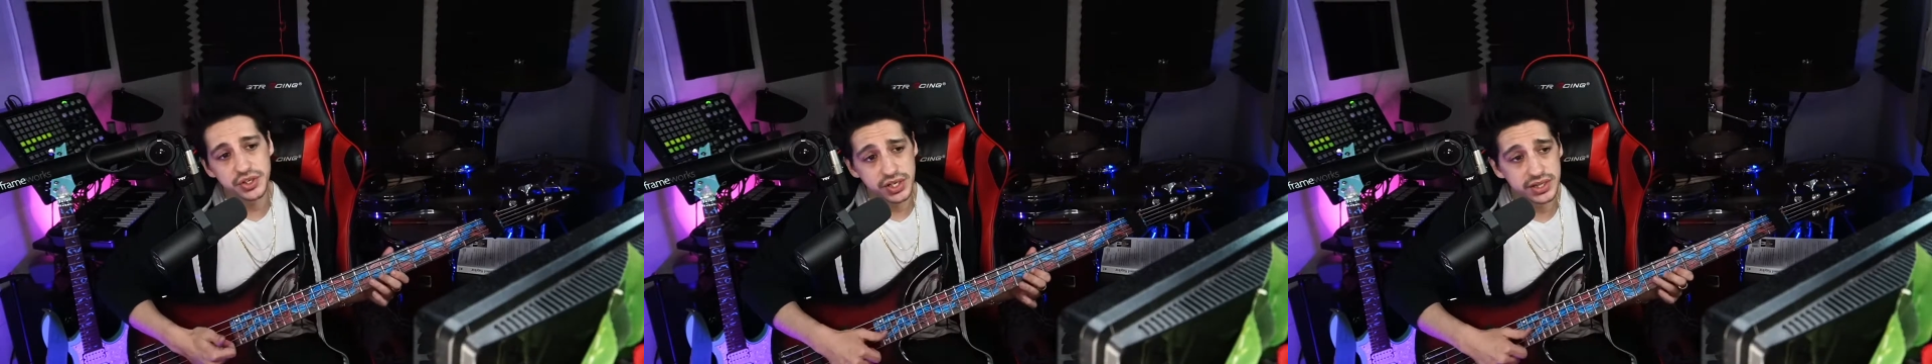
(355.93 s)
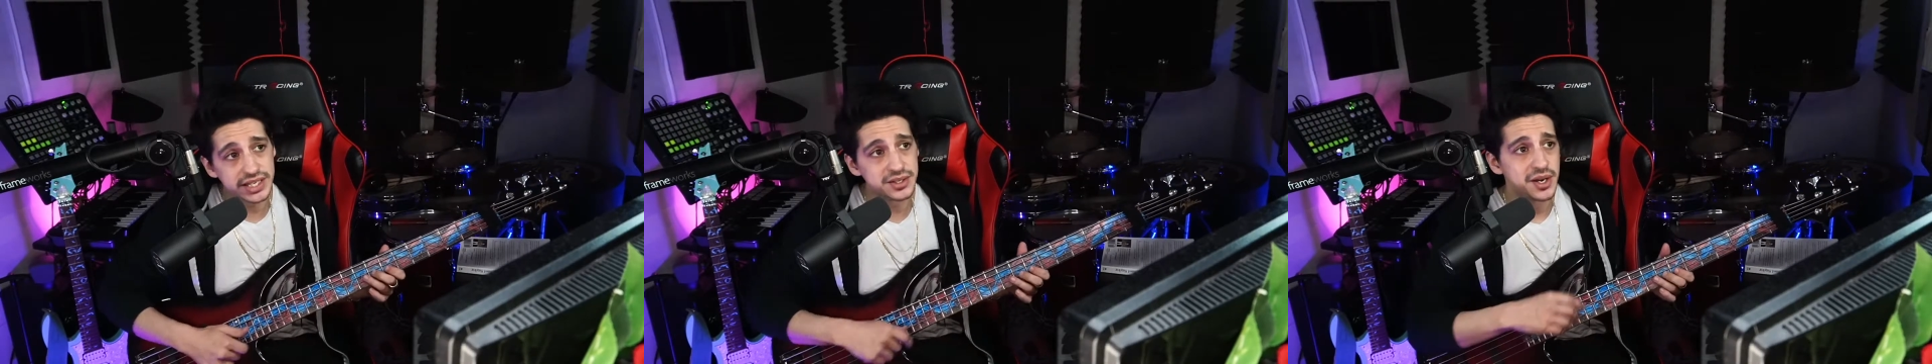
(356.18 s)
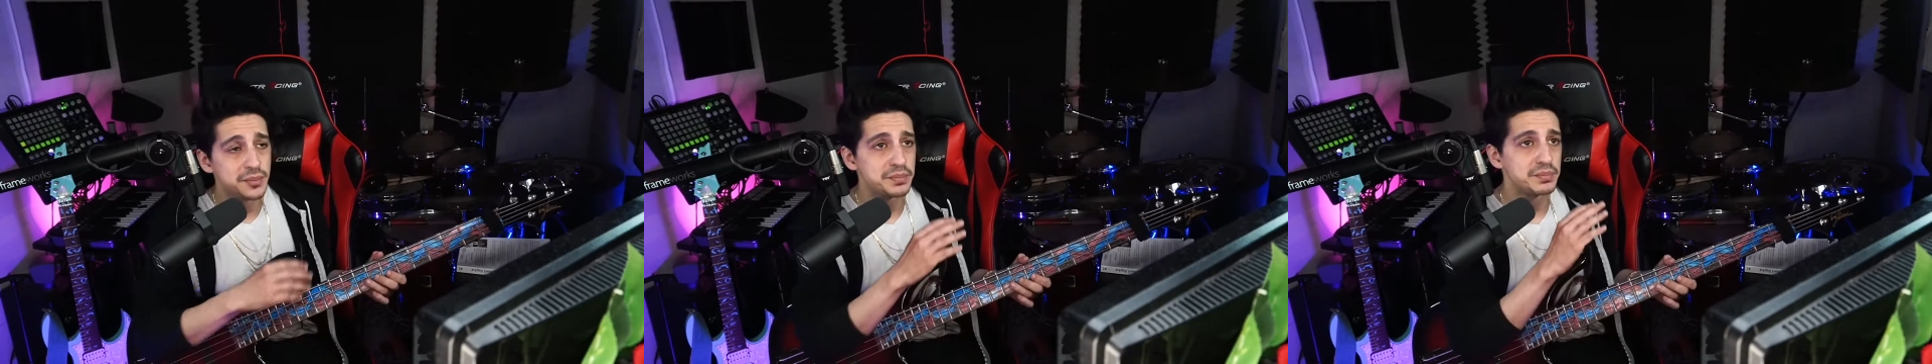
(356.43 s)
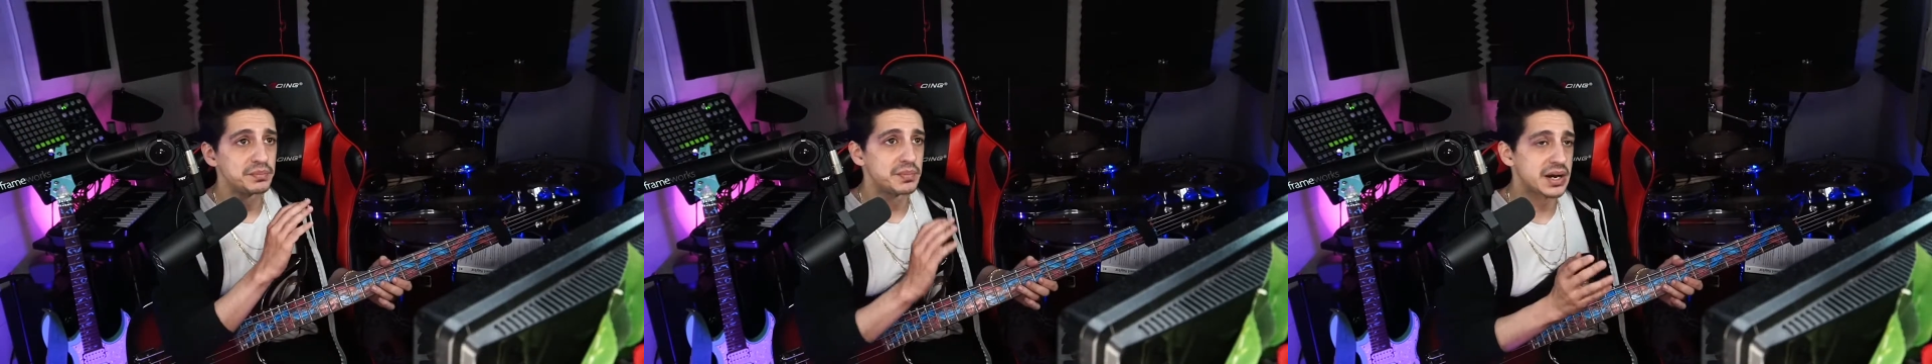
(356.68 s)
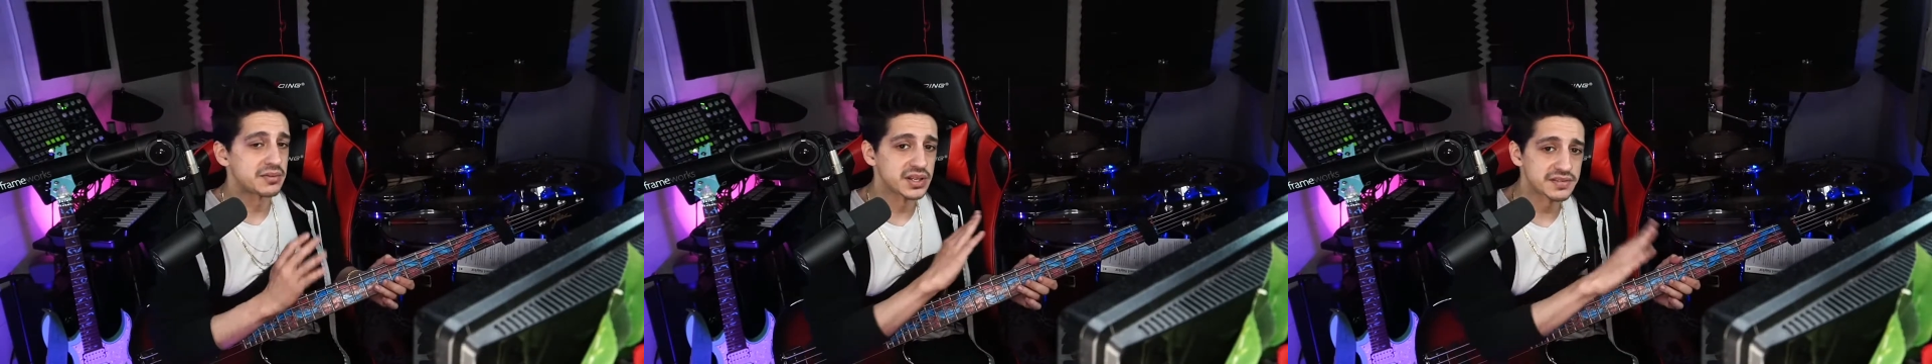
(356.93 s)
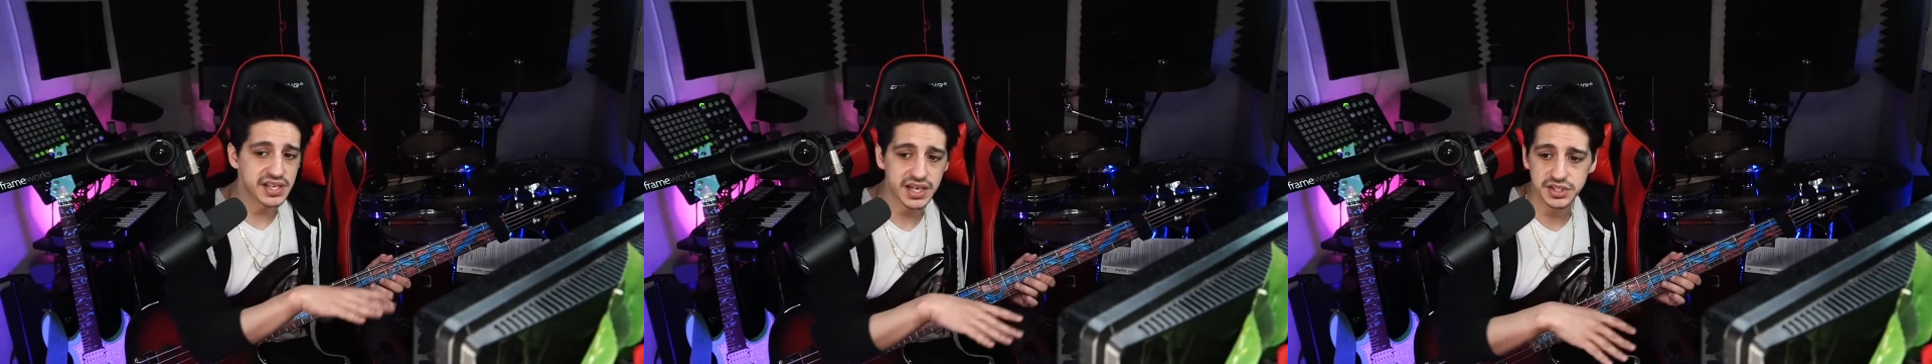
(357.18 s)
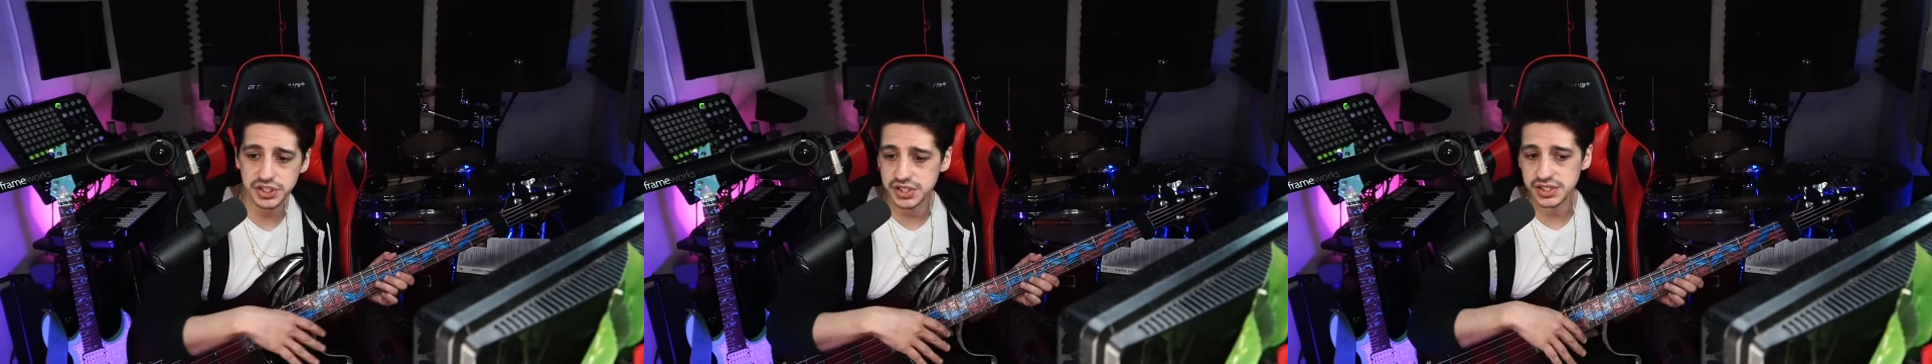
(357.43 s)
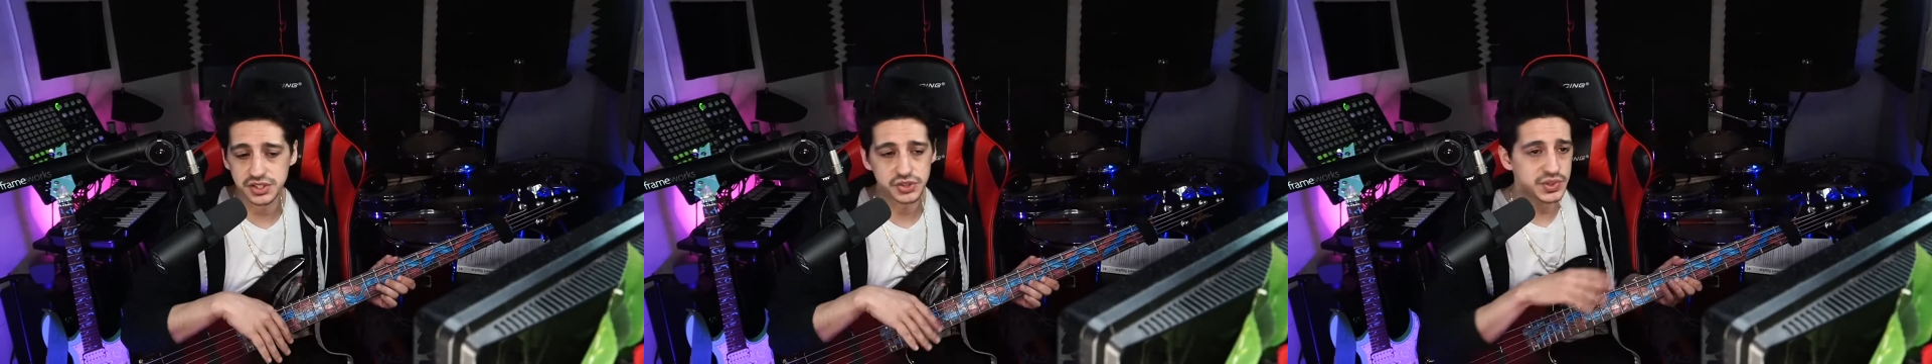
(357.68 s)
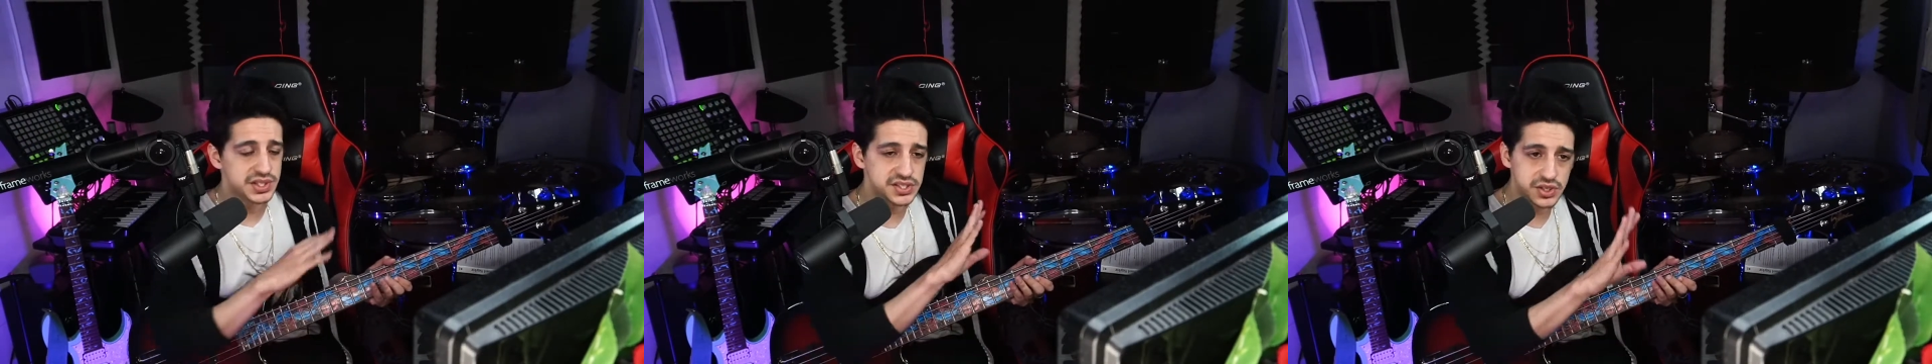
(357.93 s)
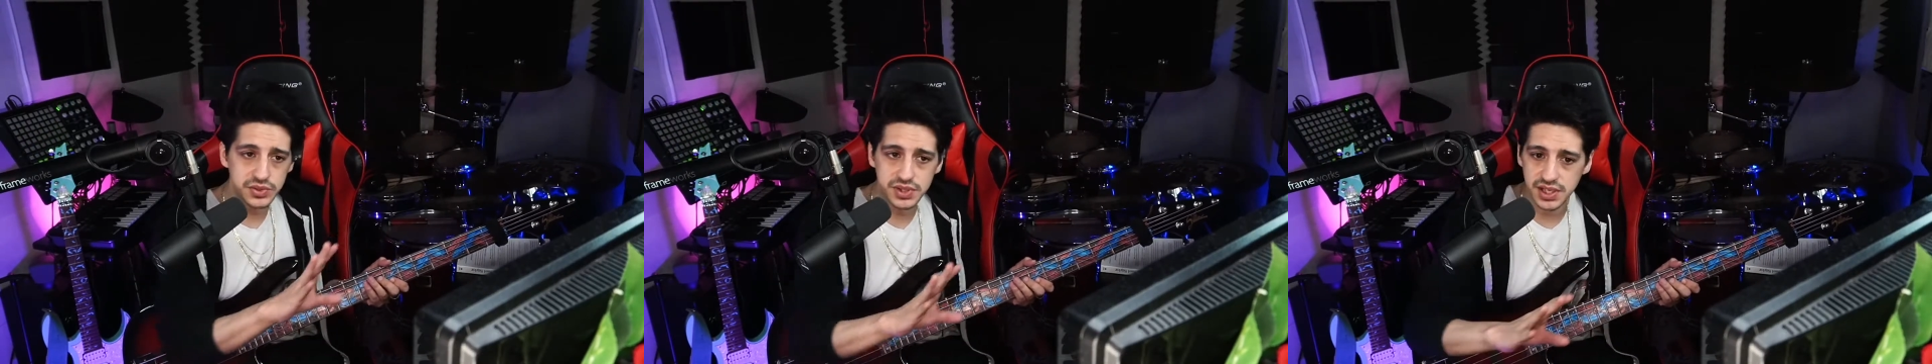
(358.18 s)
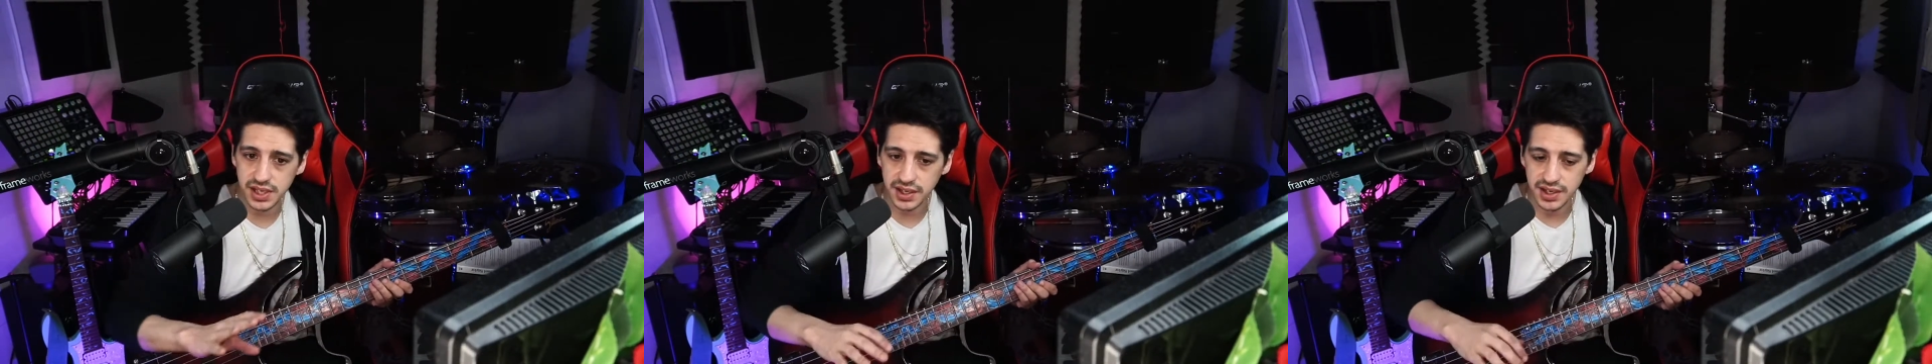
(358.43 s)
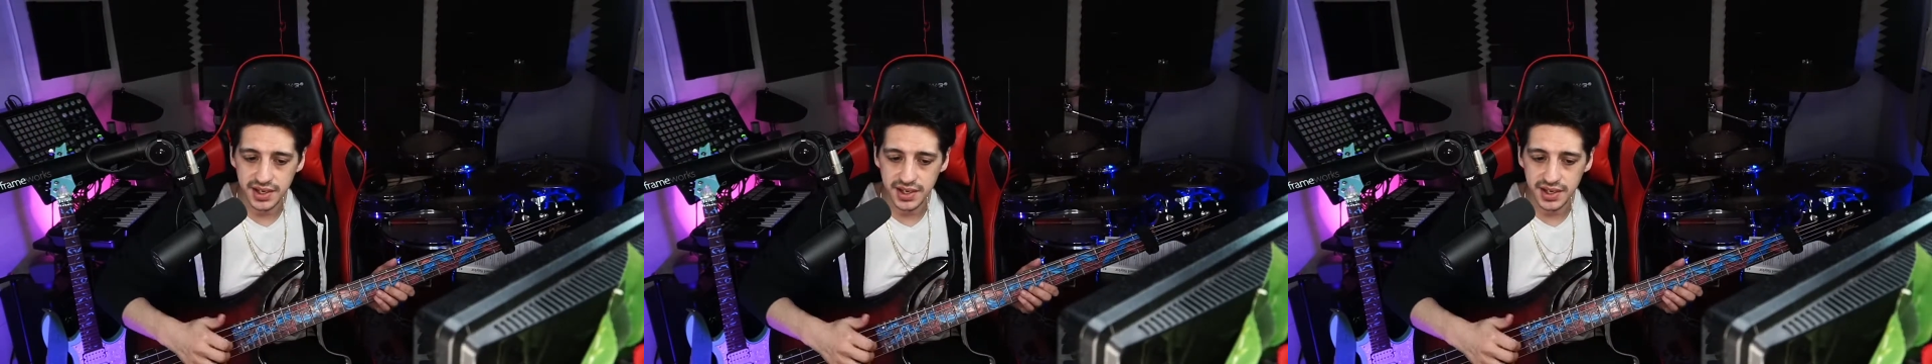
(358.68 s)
like my left hand is just doing its own thing,